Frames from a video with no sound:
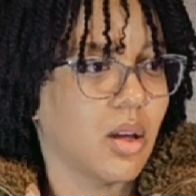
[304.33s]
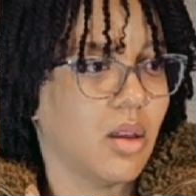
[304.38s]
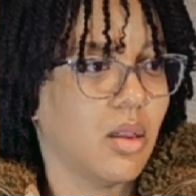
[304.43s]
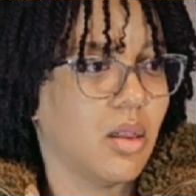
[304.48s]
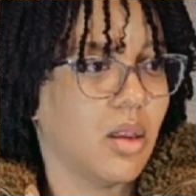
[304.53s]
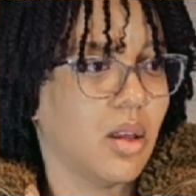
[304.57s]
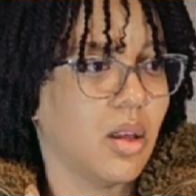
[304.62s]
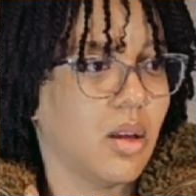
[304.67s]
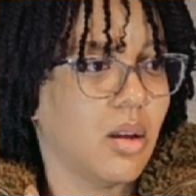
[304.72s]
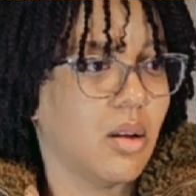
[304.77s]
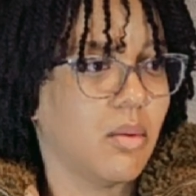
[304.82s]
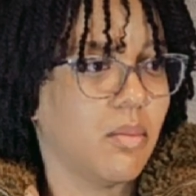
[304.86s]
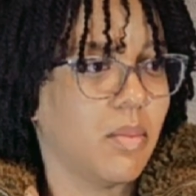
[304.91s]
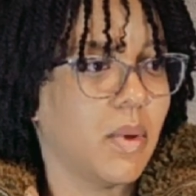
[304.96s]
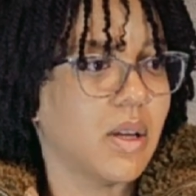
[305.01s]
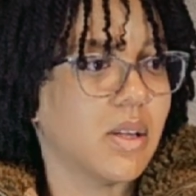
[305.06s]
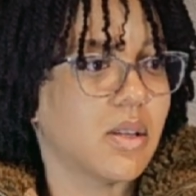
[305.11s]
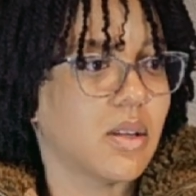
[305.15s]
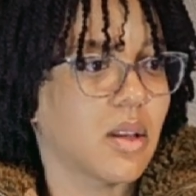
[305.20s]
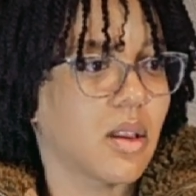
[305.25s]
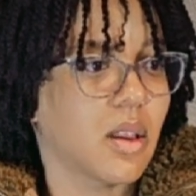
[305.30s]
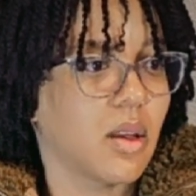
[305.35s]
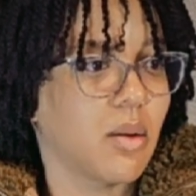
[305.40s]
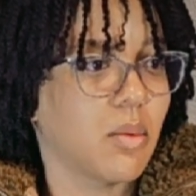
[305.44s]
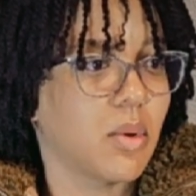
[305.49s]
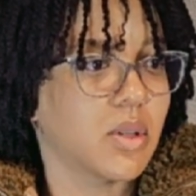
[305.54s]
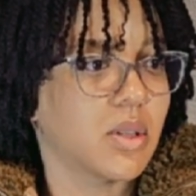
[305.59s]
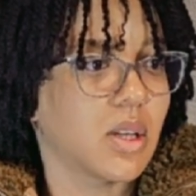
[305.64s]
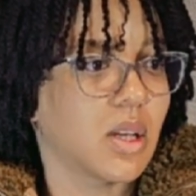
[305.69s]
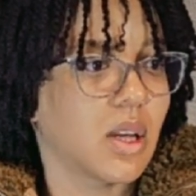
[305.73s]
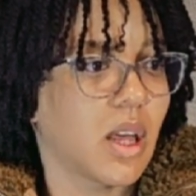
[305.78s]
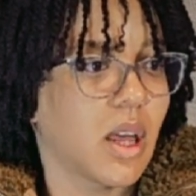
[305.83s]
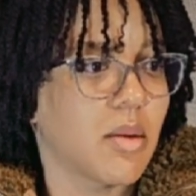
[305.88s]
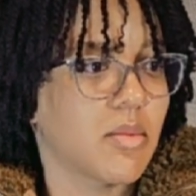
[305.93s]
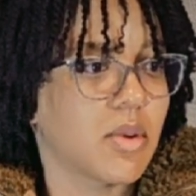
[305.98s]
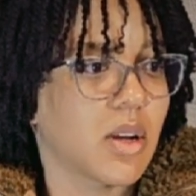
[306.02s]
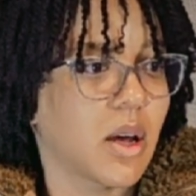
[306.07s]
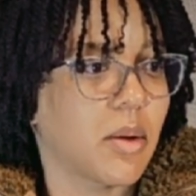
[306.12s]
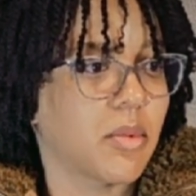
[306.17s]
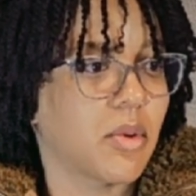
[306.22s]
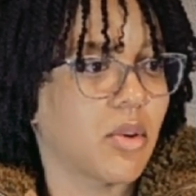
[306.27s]
And then basically once it
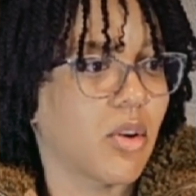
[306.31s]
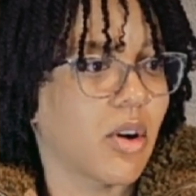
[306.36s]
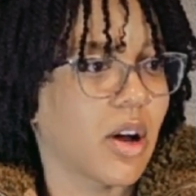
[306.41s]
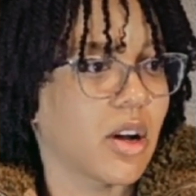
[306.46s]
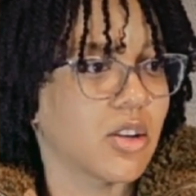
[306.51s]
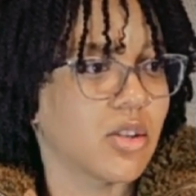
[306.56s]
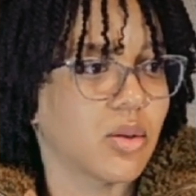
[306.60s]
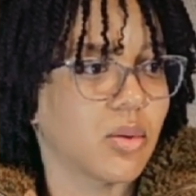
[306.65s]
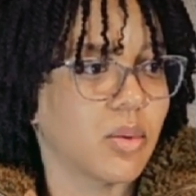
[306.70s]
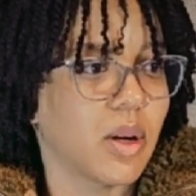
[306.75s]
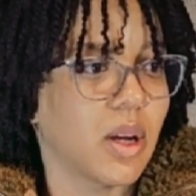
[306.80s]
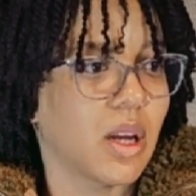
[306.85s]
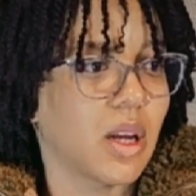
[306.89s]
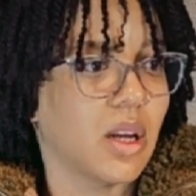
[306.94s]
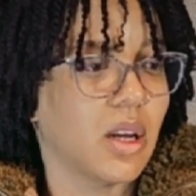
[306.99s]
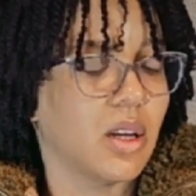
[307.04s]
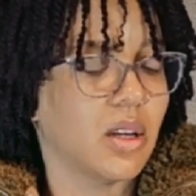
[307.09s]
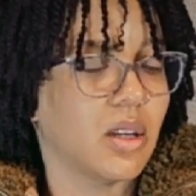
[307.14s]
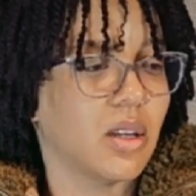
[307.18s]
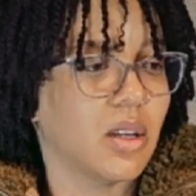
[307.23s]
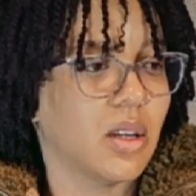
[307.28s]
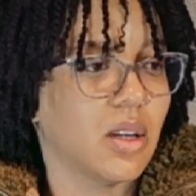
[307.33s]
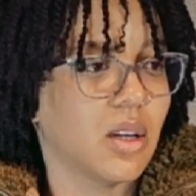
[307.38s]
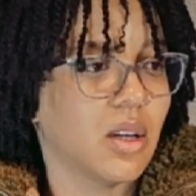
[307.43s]
came time to graduate,